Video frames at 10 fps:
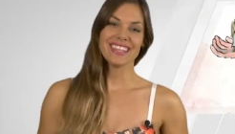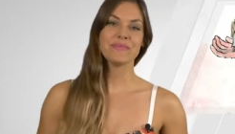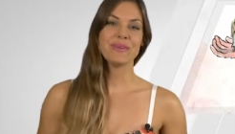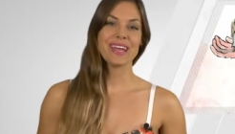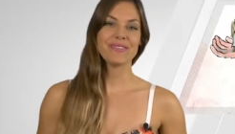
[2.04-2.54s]

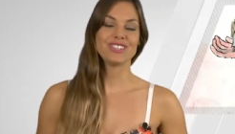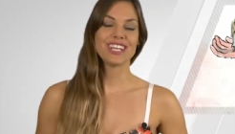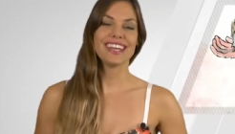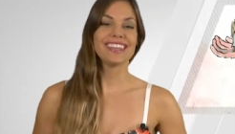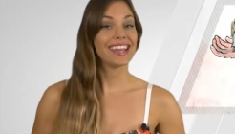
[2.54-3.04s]
The
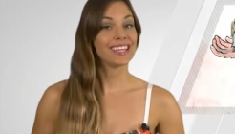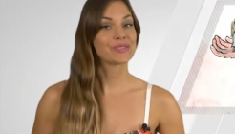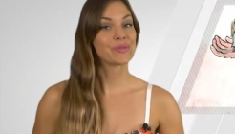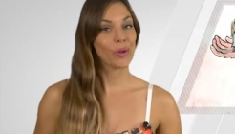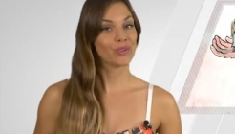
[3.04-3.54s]
BFG, that
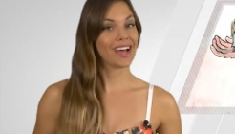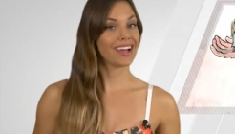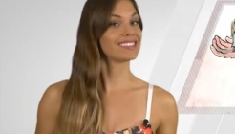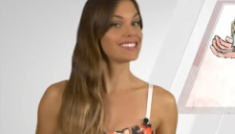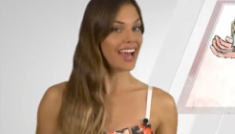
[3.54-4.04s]
is Roald
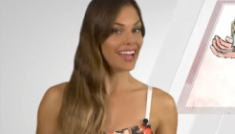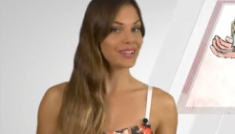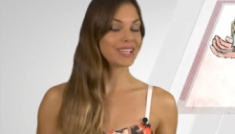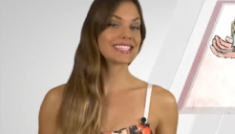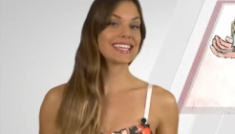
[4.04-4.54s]
Dahl's
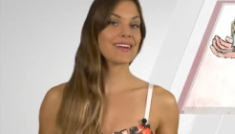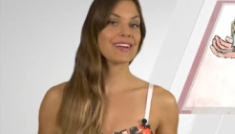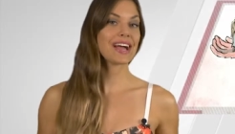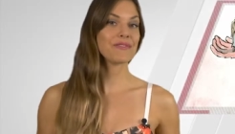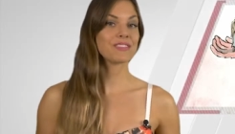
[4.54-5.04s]
tale, is
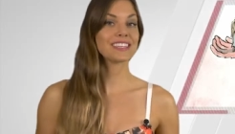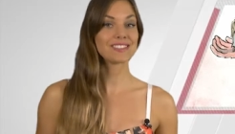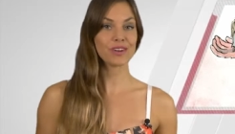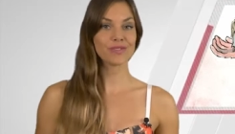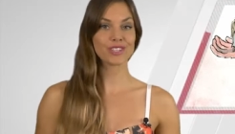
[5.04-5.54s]
gearing up for the
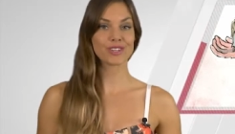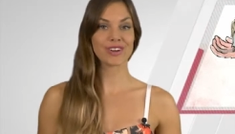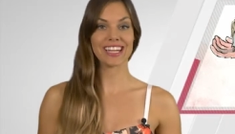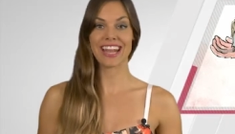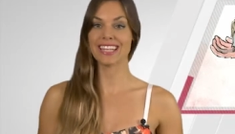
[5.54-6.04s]
silver
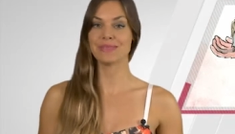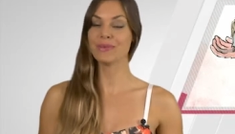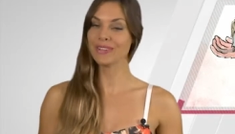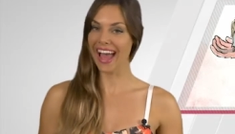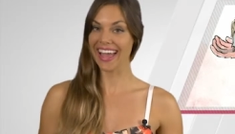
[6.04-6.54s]
screen and
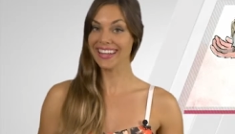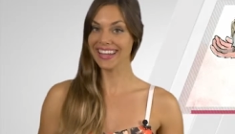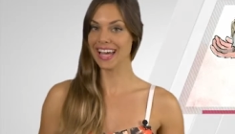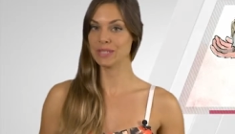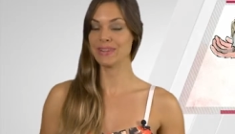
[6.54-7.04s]
Bill
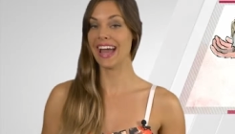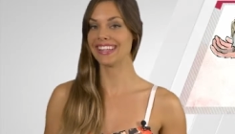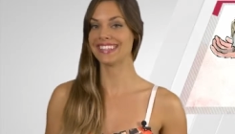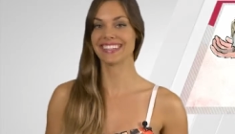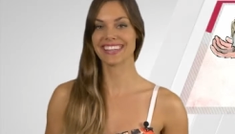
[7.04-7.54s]
Hader has been
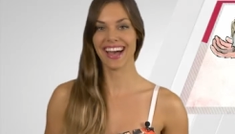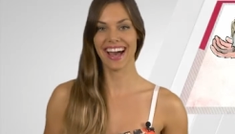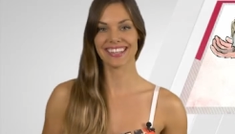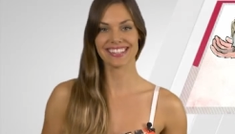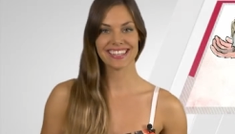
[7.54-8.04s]
added to the
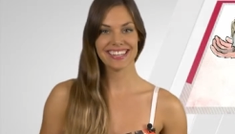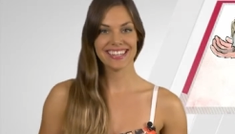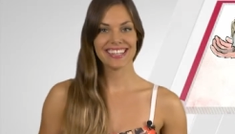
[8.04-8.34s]
cast.